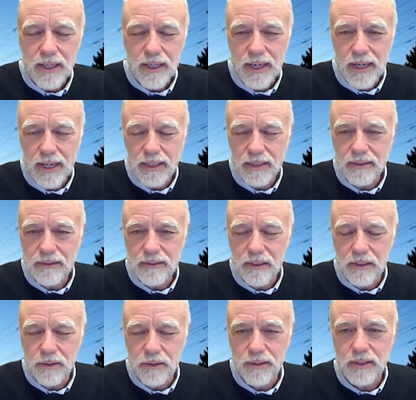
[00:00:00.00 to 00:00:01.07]
and you
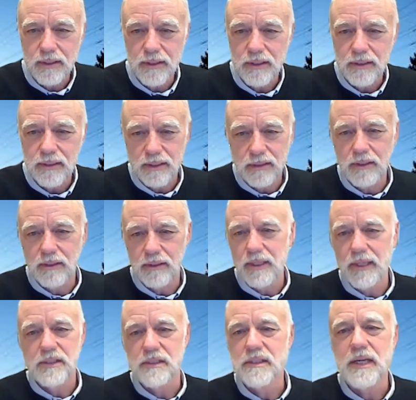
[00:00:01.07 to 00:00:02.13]
know it, it, it,
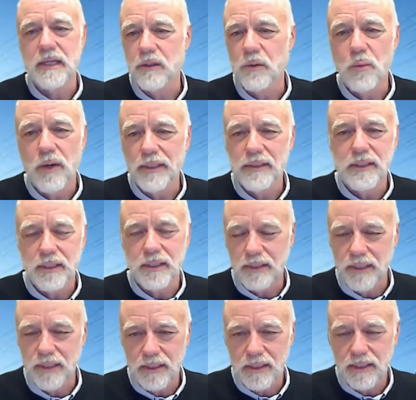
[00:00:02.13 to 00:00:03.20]
as i said the one thing
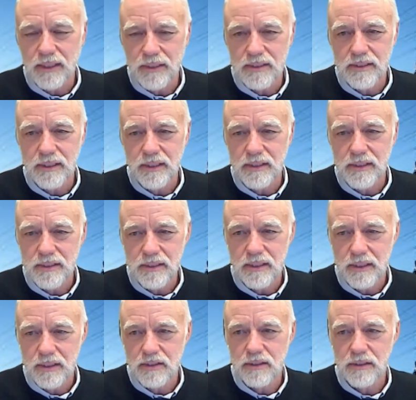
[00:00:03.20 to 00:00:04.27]
that is is
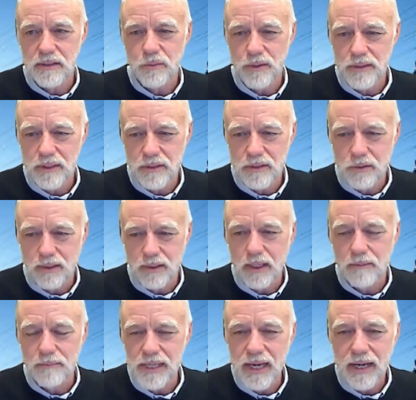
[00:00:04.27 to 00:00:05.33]
is what sort of
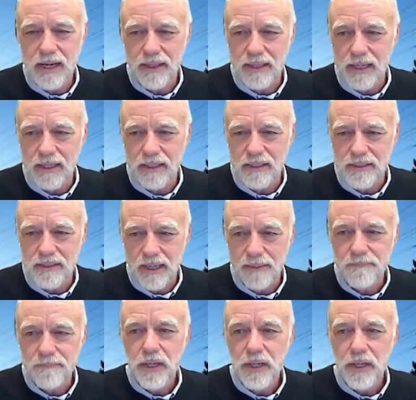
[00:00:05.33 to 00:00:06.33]
comes out of that is that